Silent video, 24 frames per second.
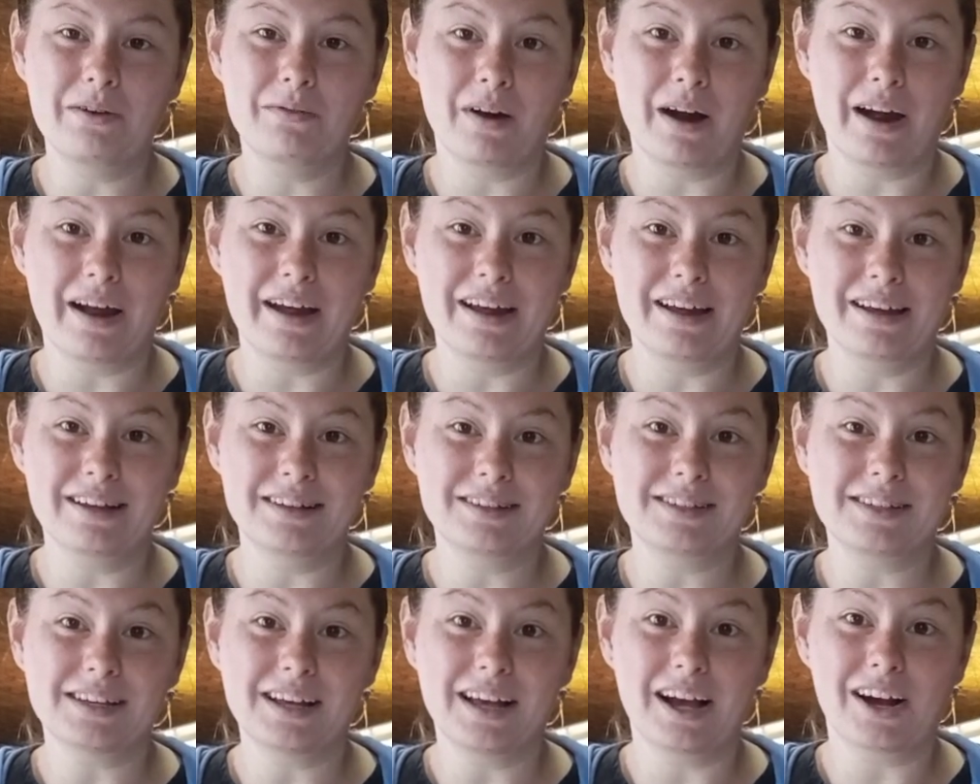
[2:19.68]

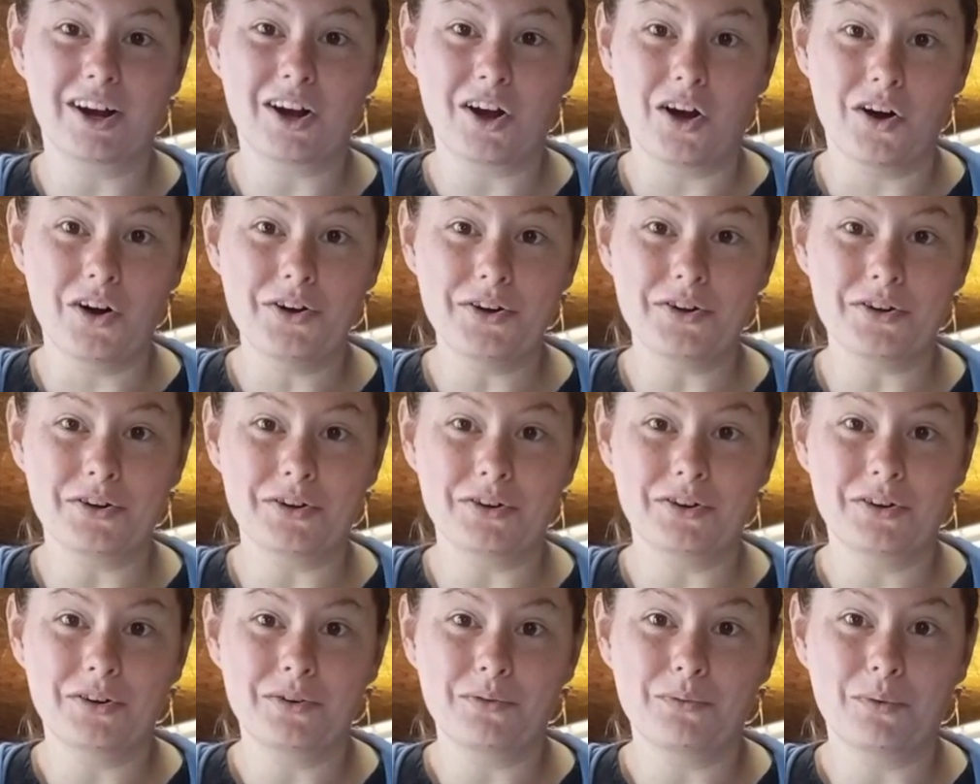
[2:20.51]
raise a
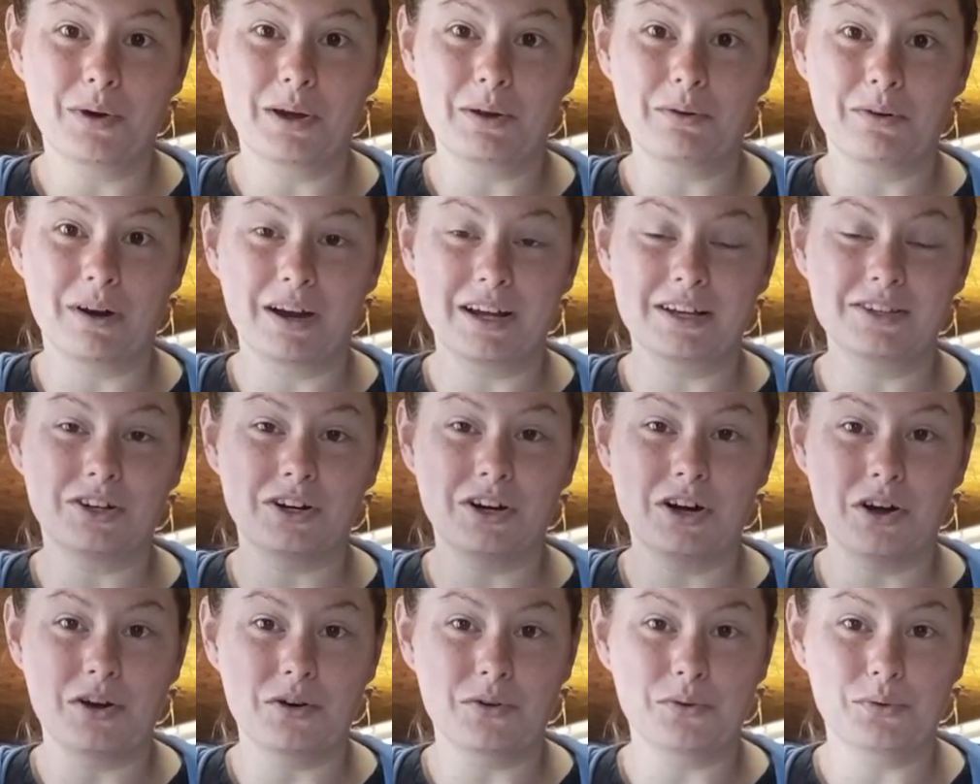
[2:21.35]
garden. We raise
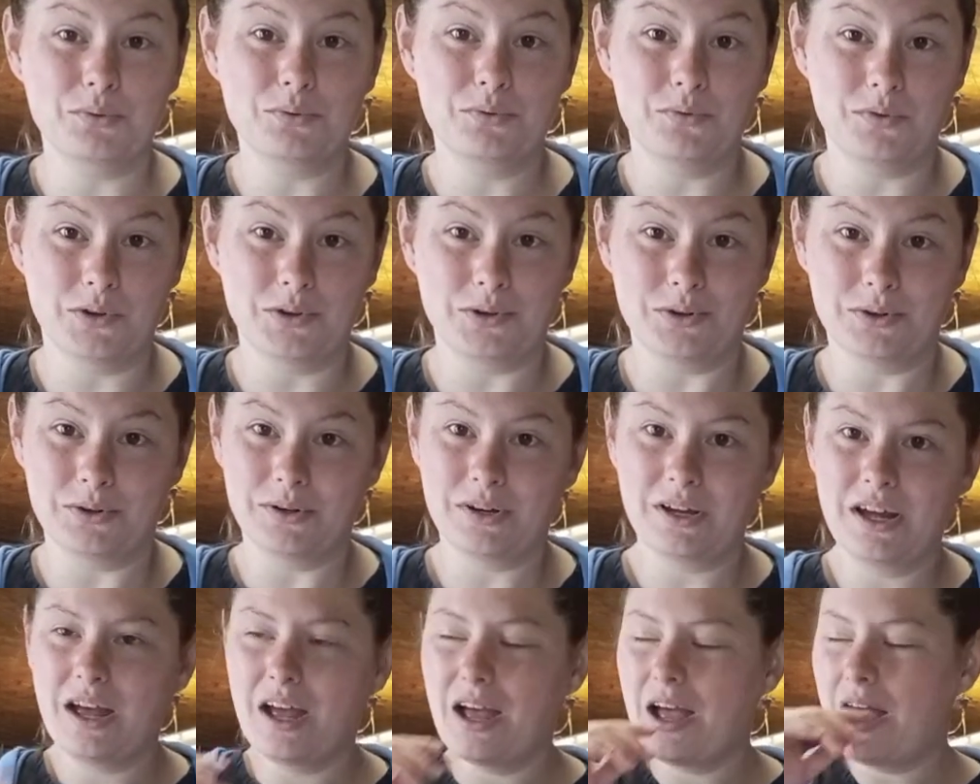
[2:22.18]
our own food.
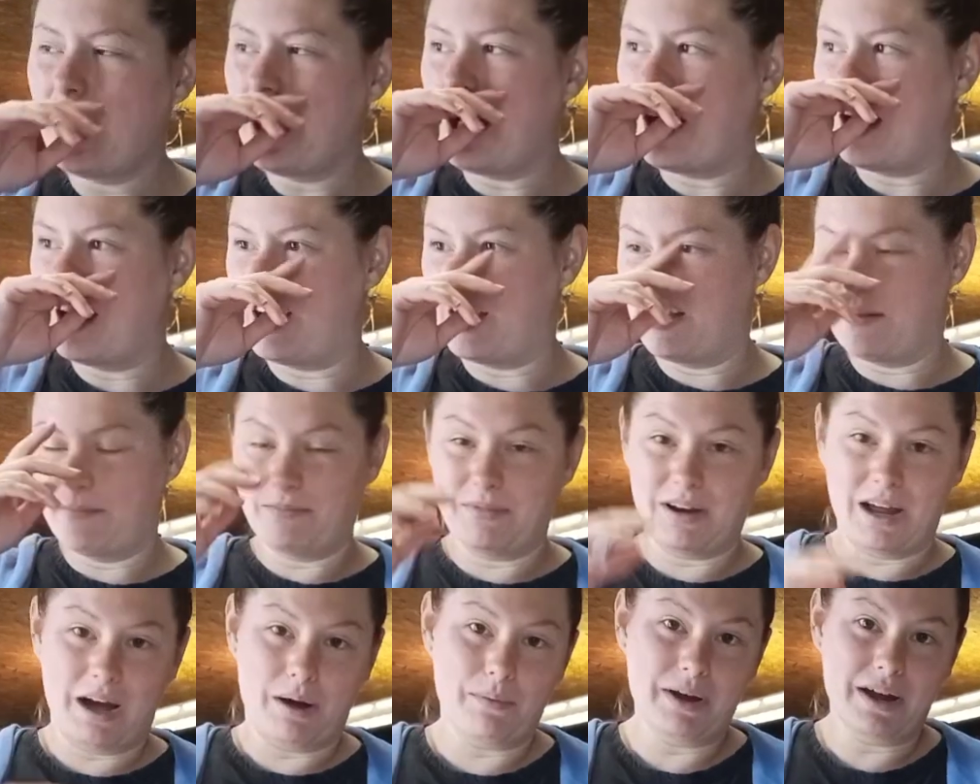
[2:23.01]

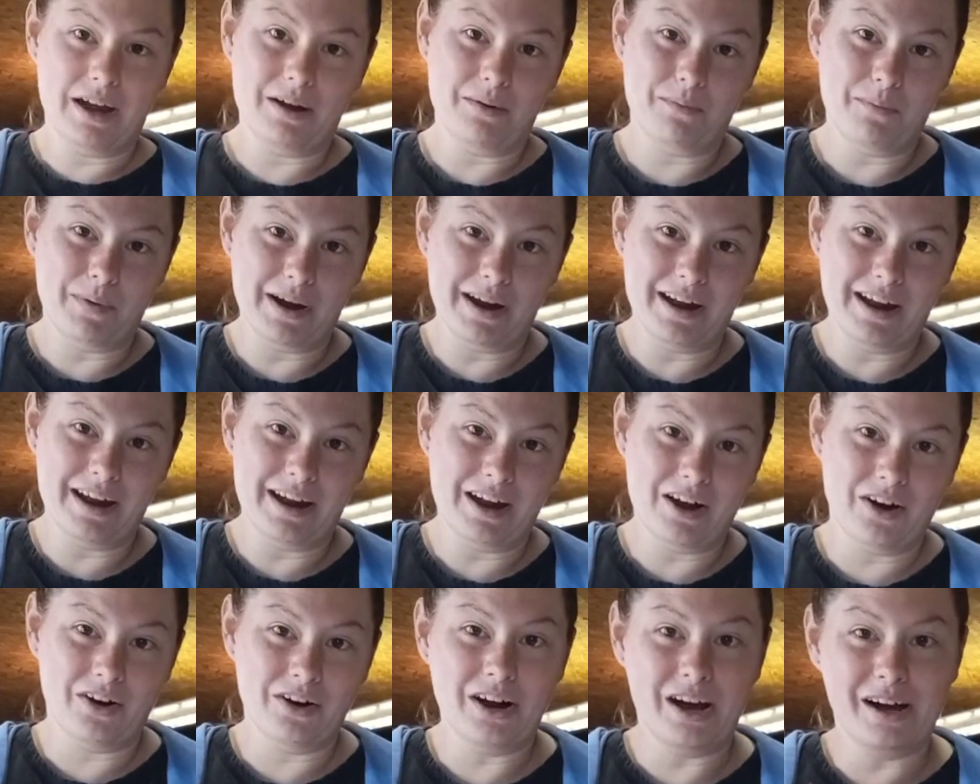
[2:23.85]
Now, we
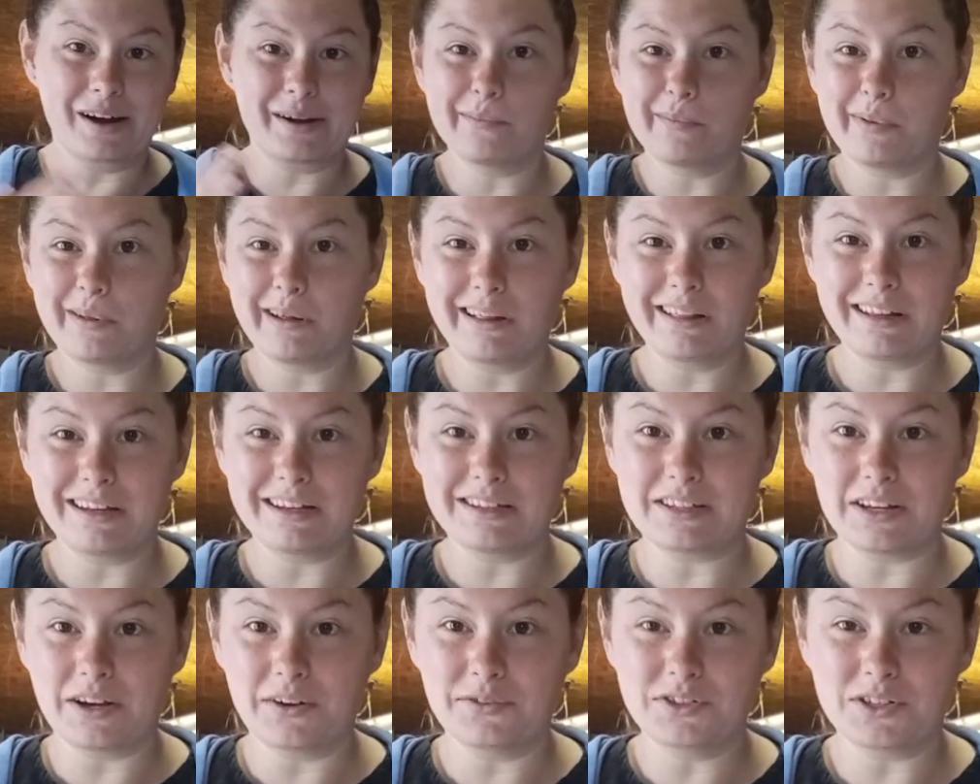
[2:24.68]
are not completely
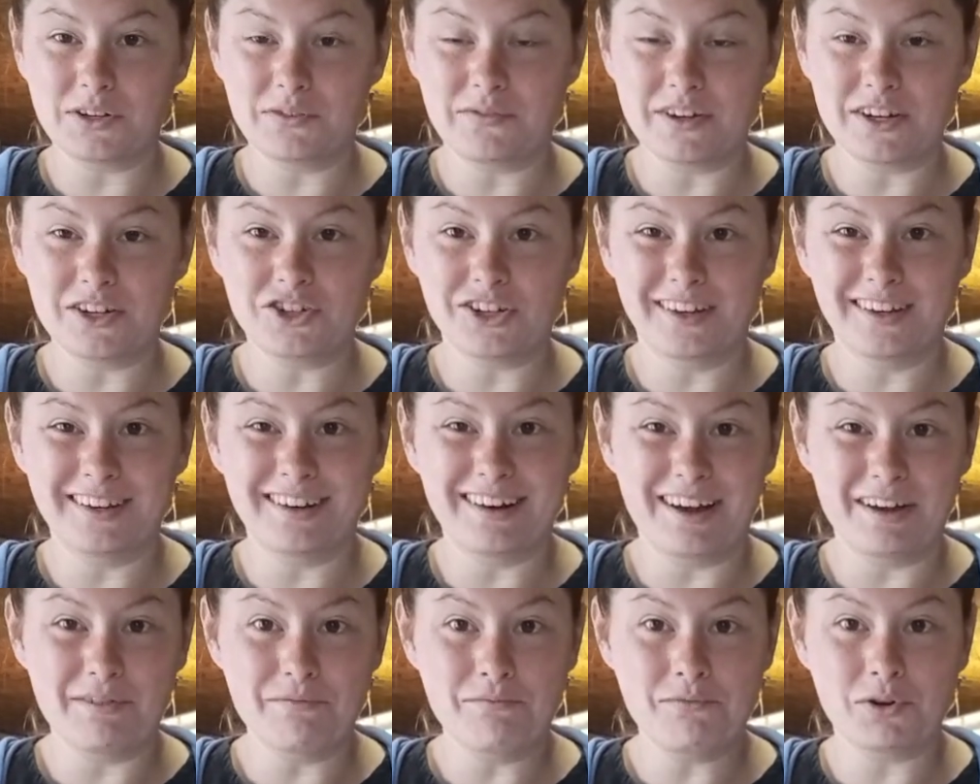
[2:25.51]
self-sufficient,
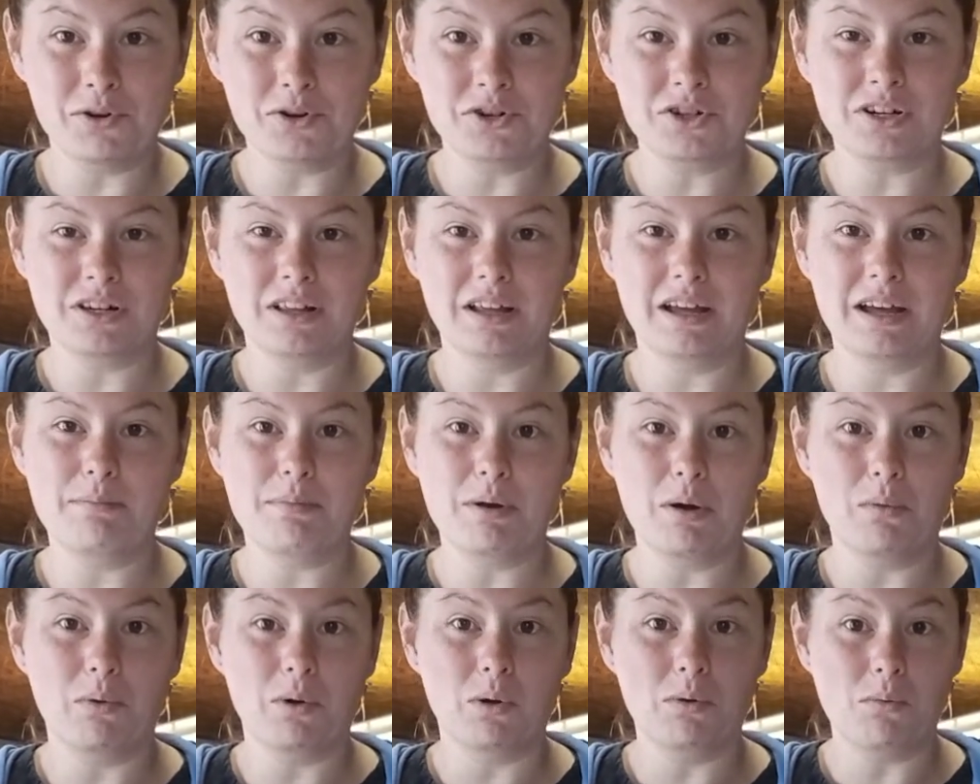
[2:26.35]
unfortunately,
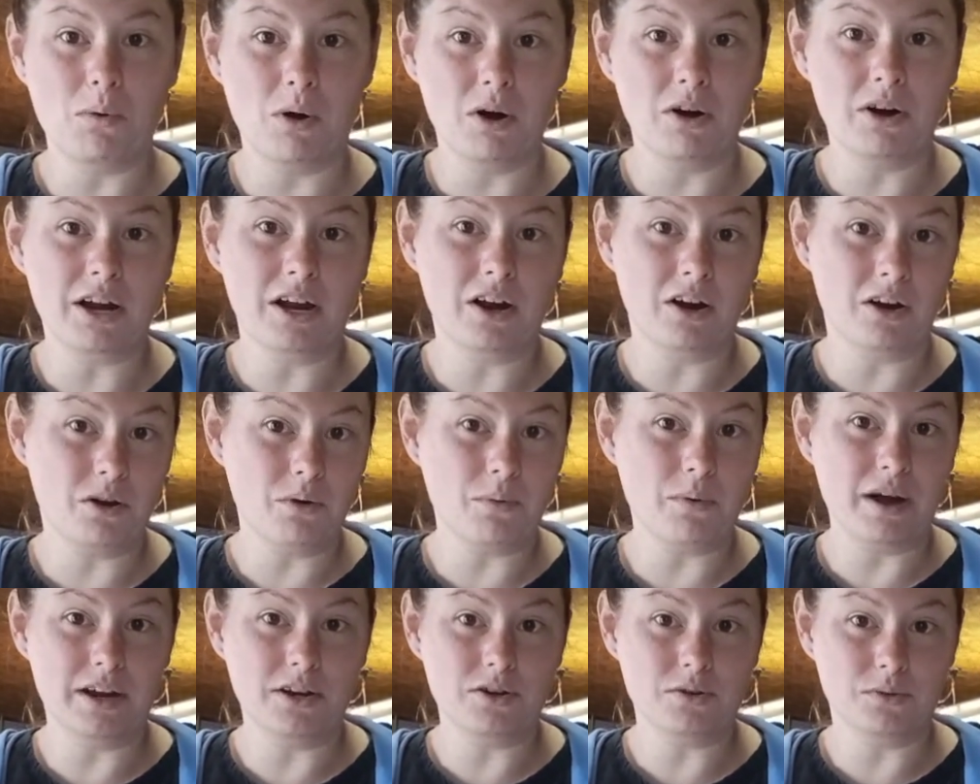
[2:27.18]
but we're working our
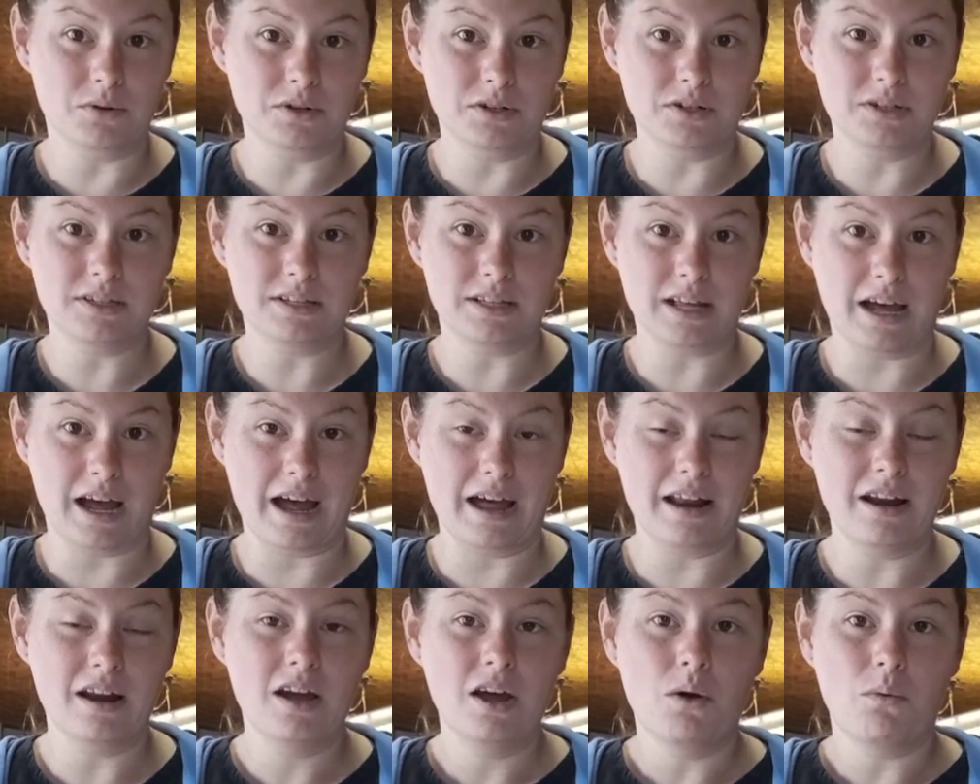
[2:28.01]
way towards
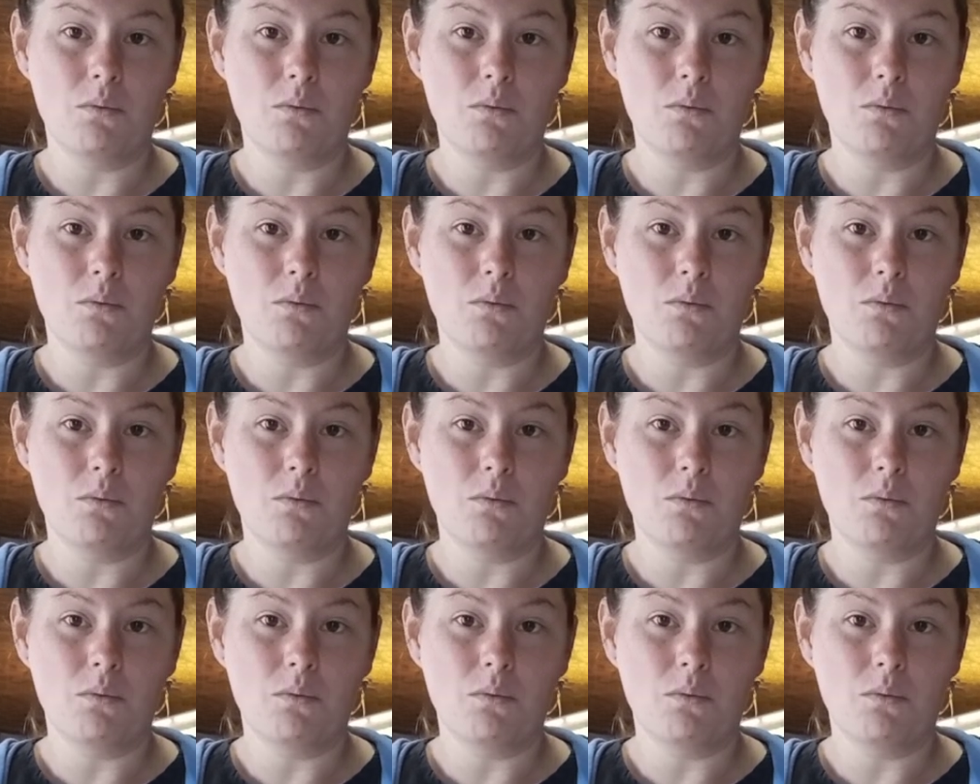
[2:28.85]
that.